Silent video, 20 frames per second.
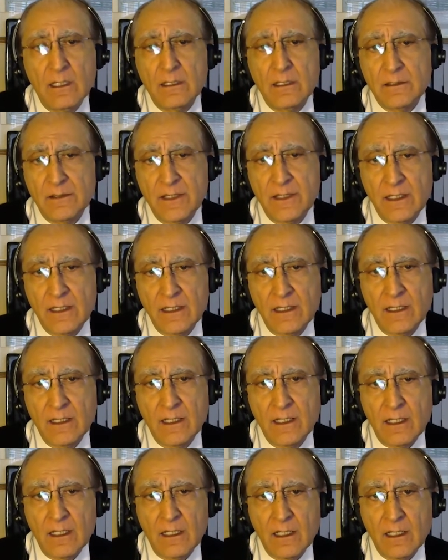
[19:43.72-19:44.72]
they
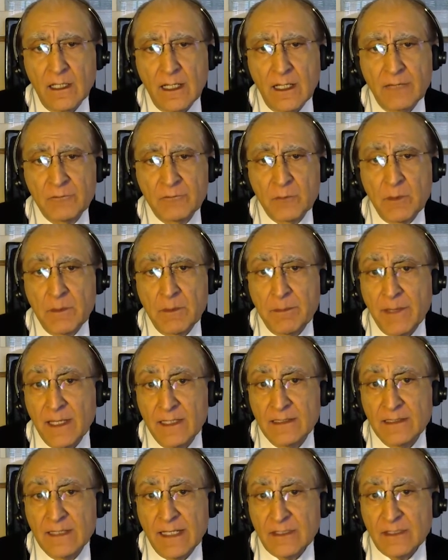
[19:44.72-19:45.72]
have to be
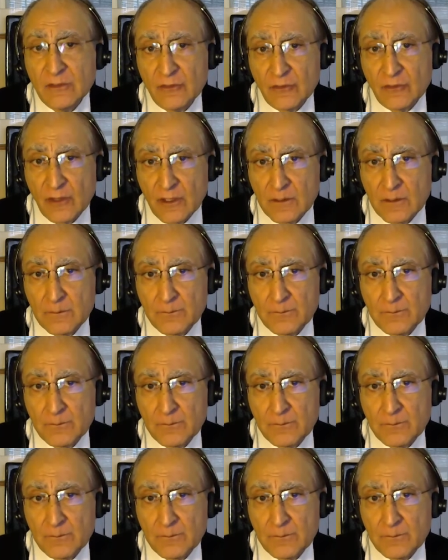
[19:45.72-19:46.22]
paid extra.